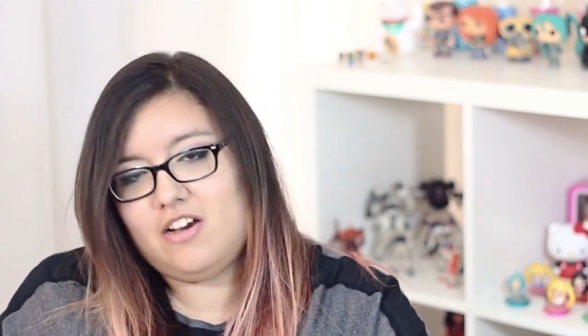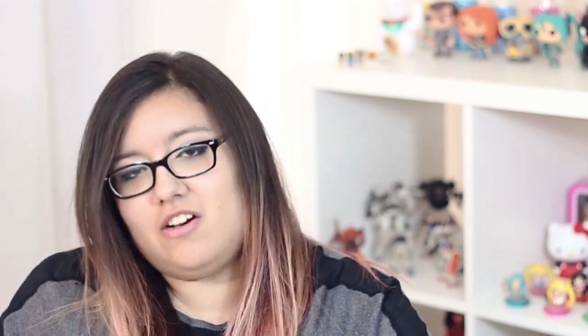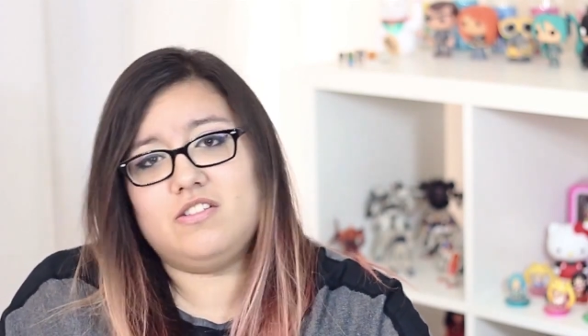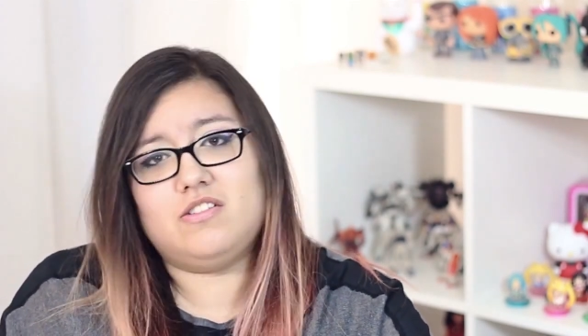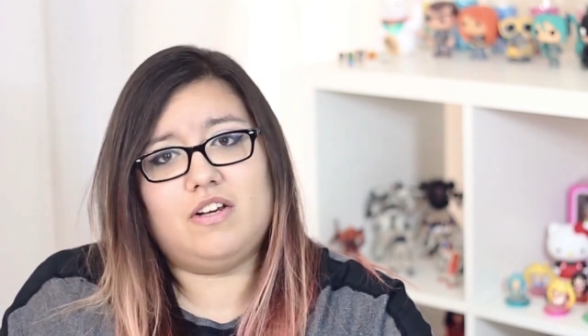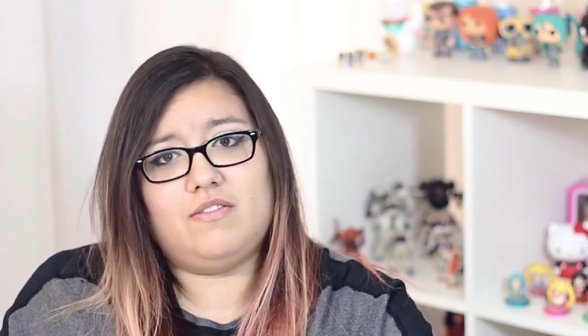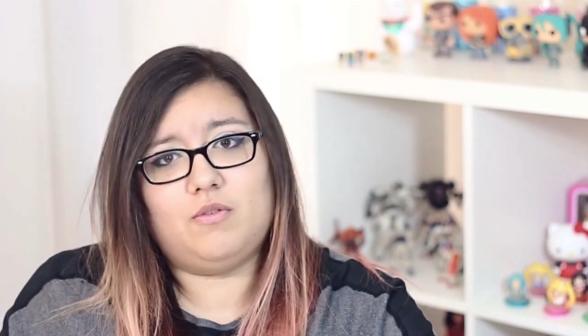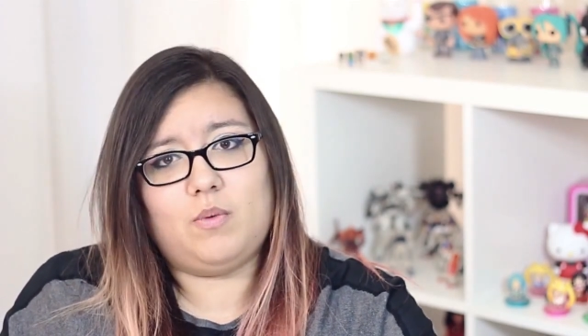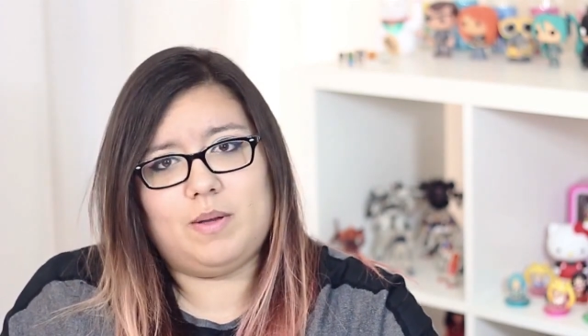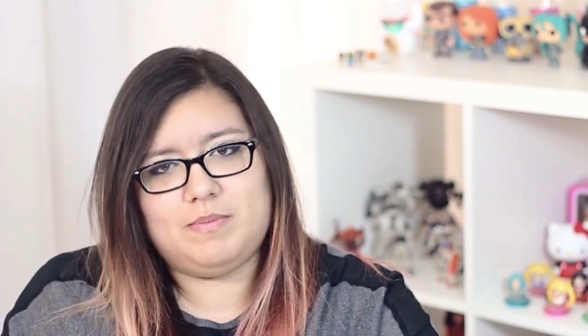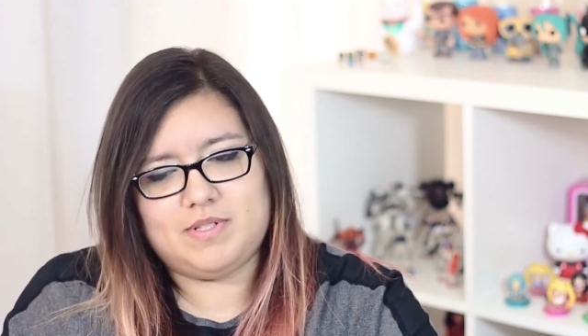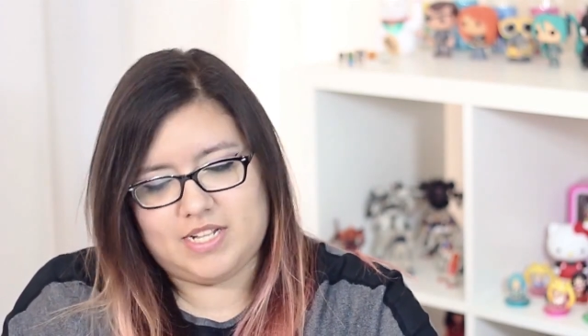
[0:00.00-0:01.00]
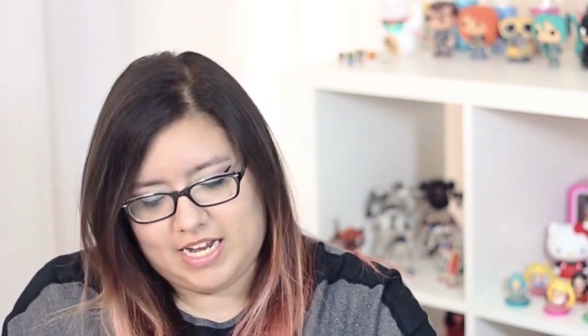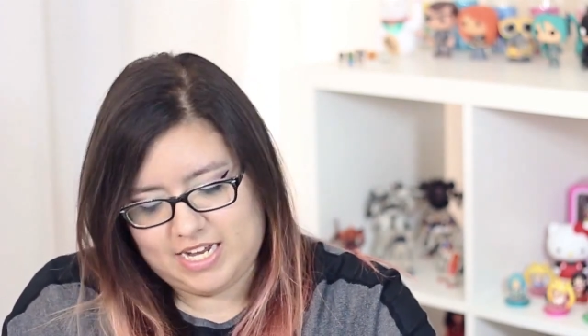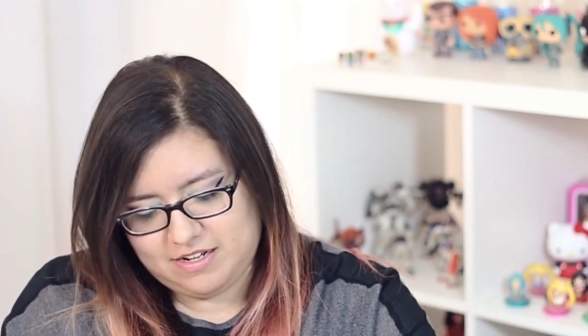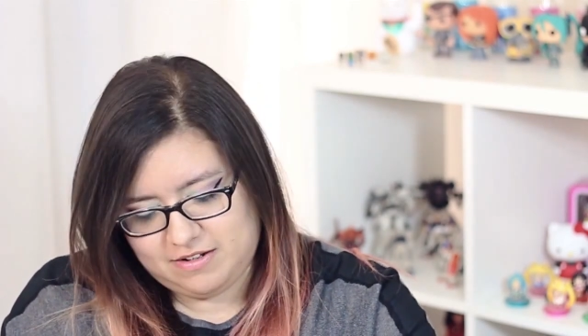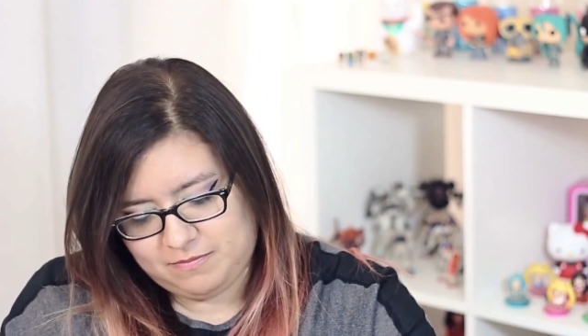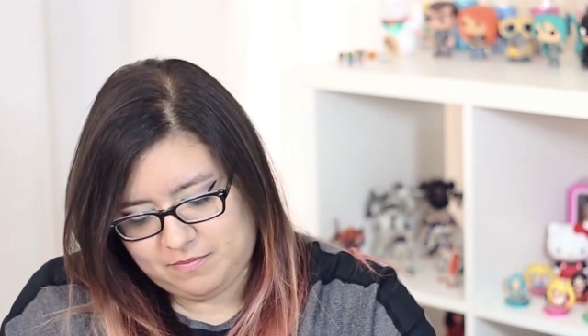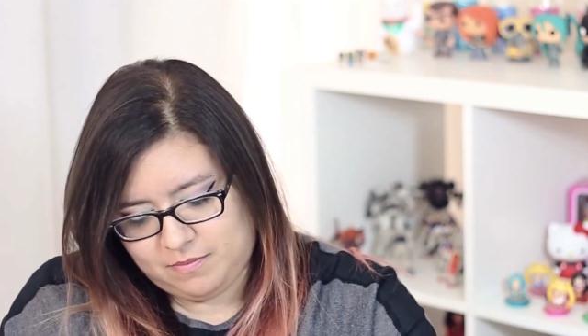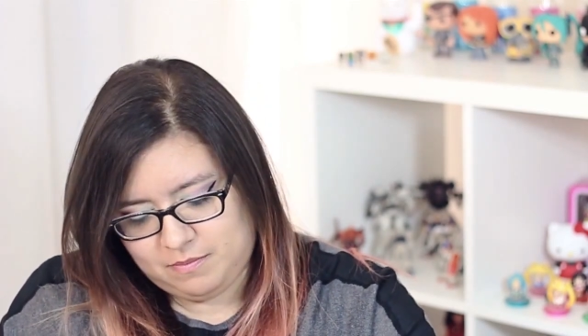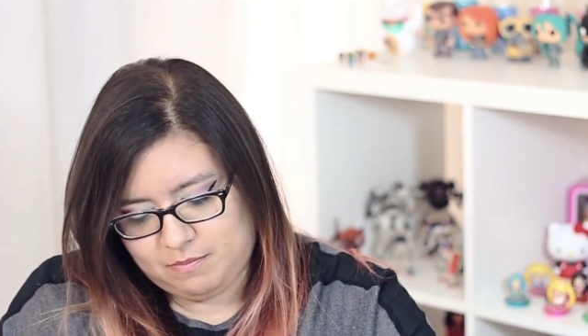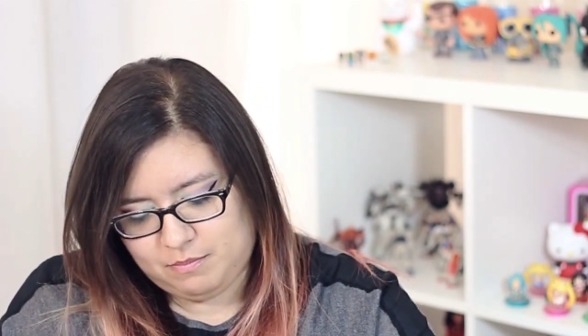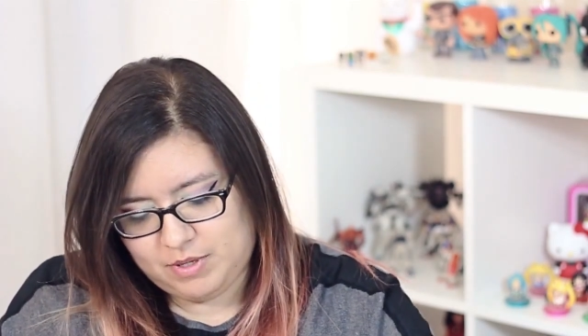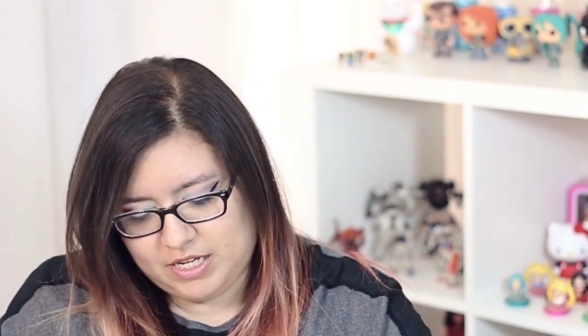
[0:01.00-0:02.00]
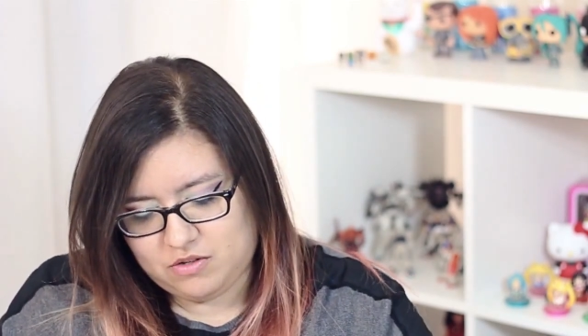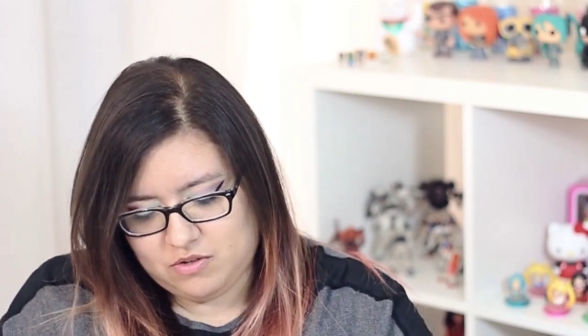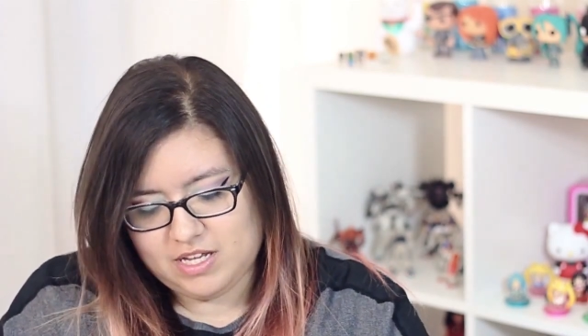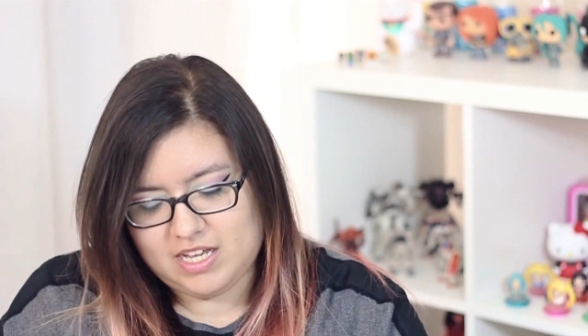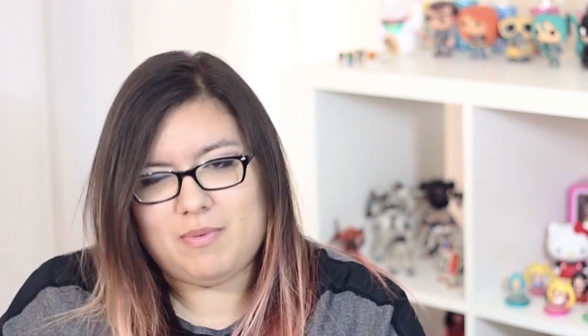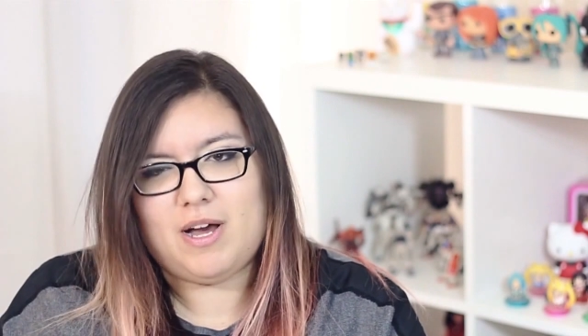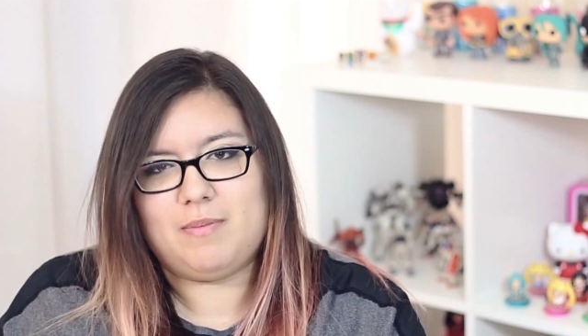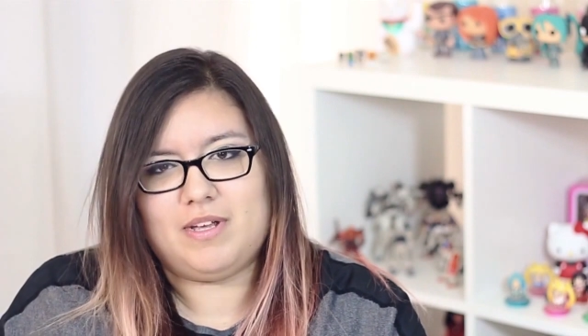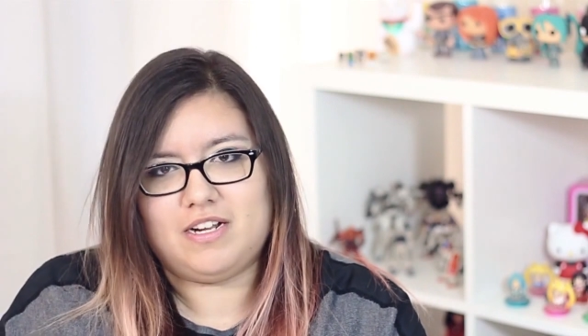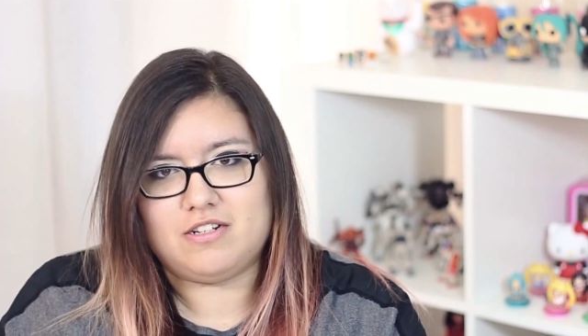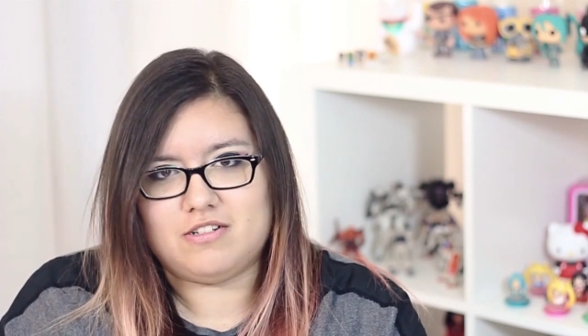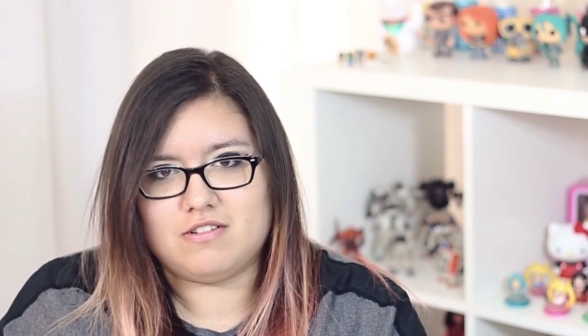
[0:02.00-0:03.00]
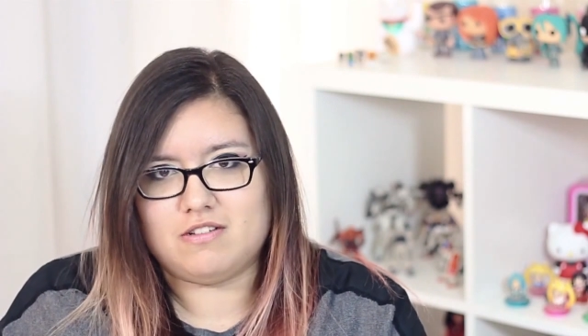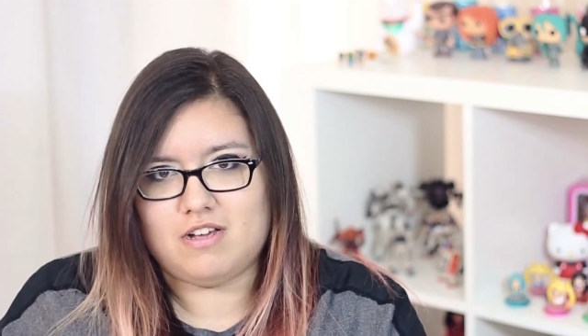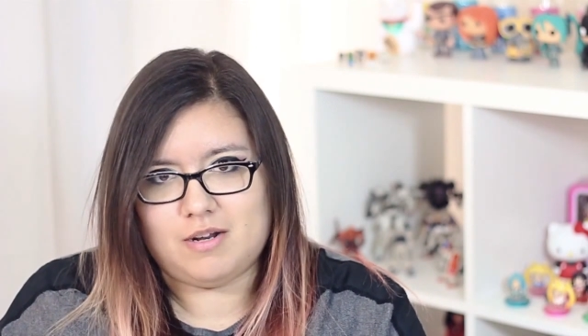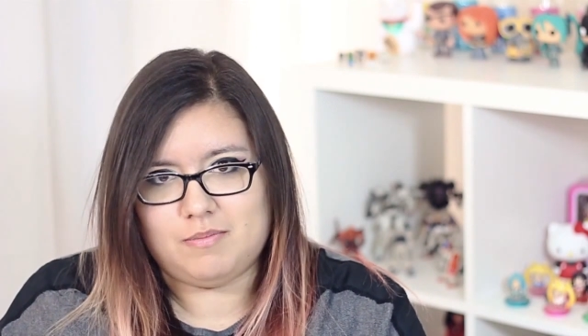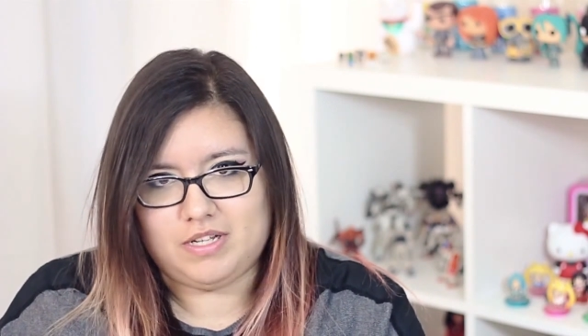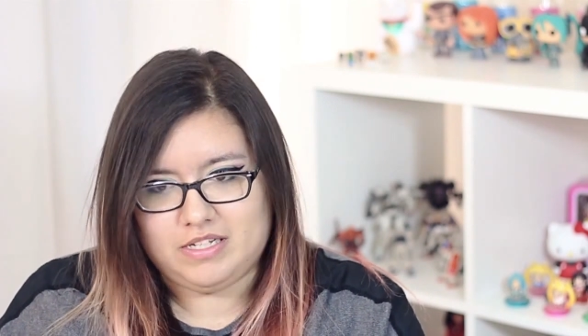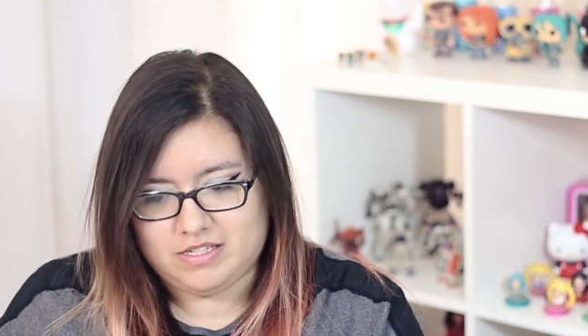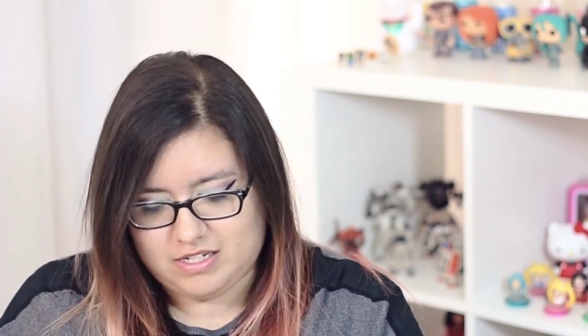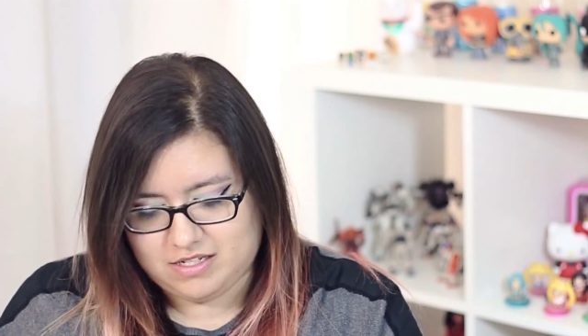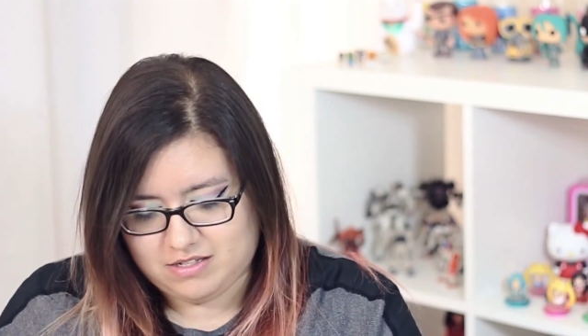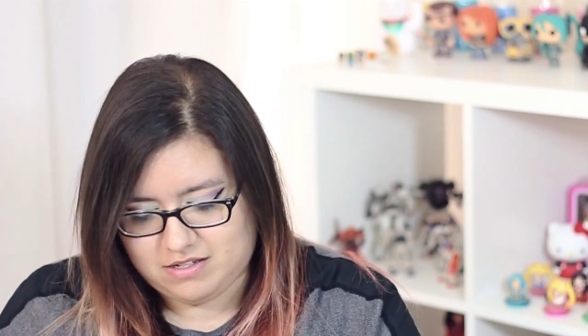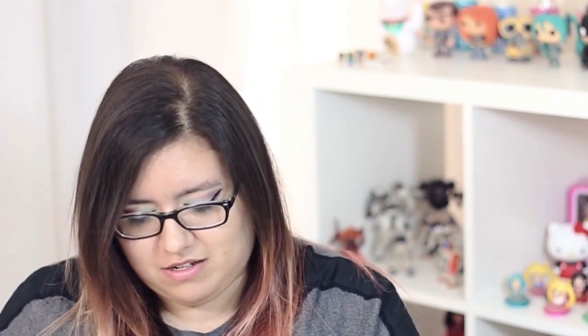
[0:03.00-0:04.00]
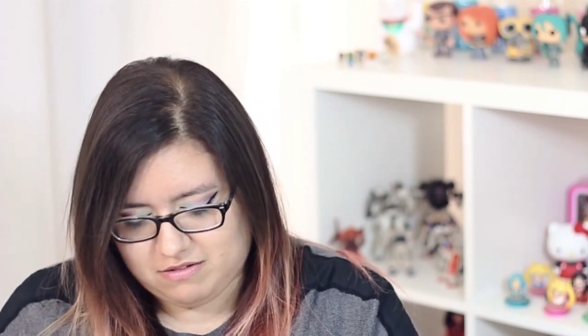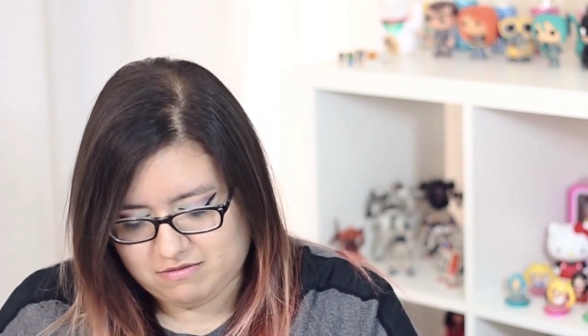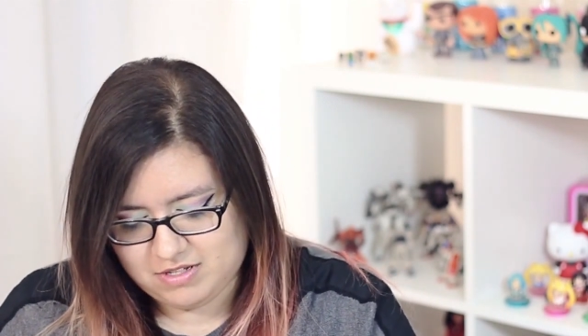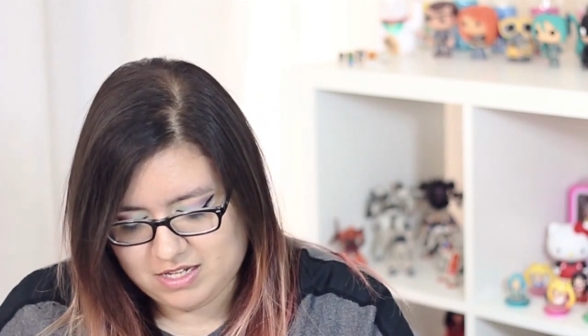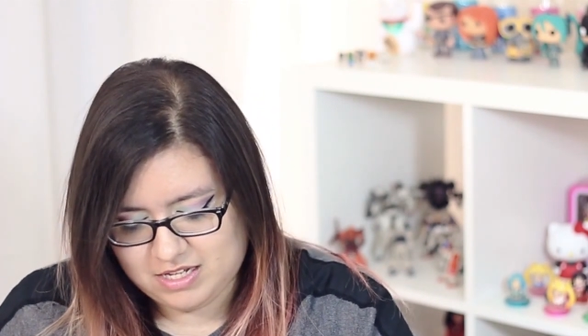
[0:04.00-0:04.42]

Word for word: They also have a website, but you can get pop characters a lot of places, so.